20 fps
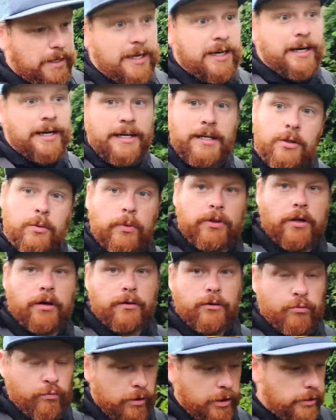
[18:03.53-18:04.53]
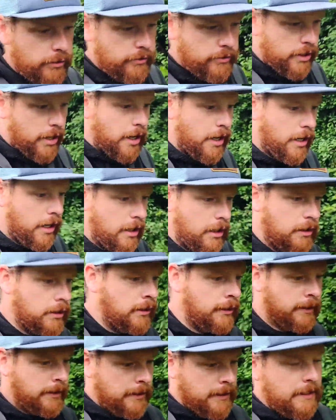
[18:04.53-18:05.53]
big leagues with those reels that are,
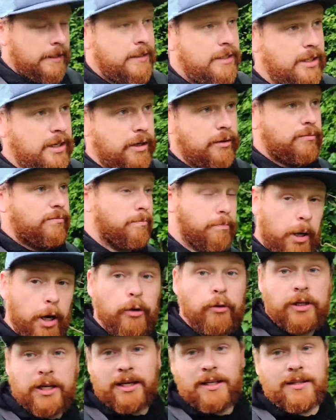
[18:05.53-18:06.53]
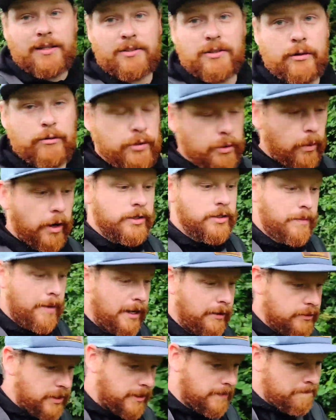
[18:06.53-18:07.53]
pokey. There's no two ways
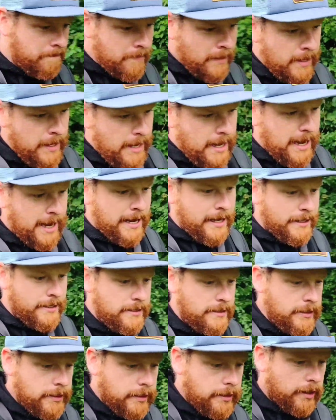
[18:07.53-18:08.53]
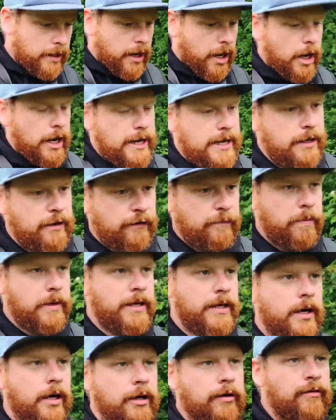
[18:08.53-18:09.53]
about it. And I have
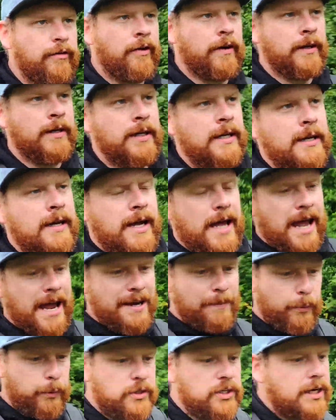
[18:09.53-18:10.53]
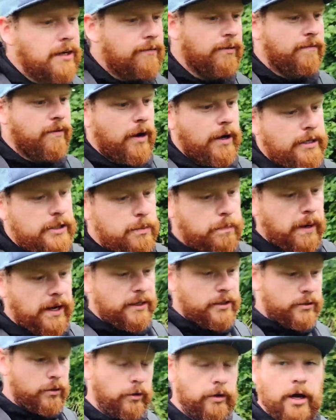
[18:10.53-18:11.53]
been kind of able to give advice
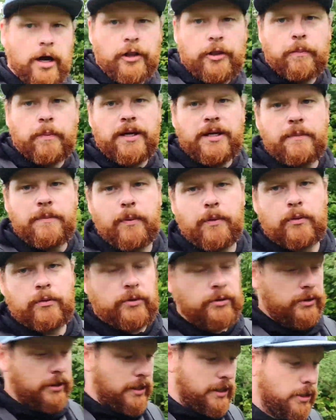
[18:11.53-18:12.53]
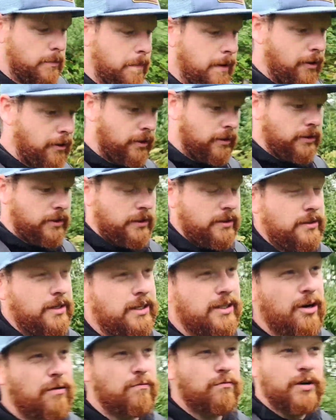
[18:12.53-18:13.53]
based on other people's experiences, and I
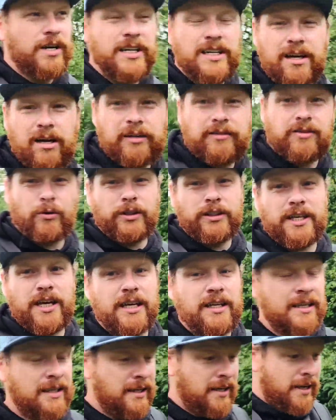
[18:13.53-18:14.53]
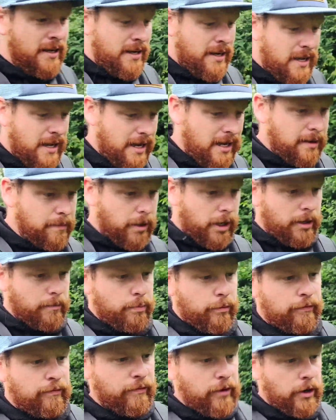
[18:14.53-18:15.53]
don't really like doing that. I
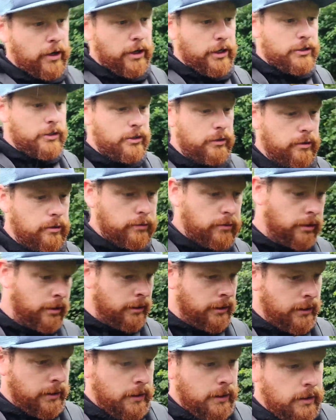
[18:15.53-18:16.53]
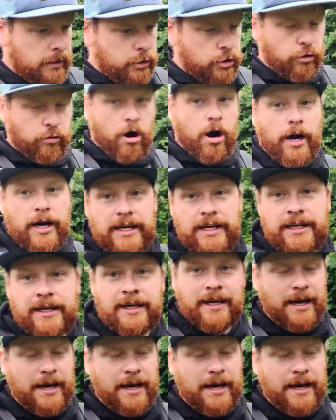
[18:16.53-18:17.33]
prefer to try,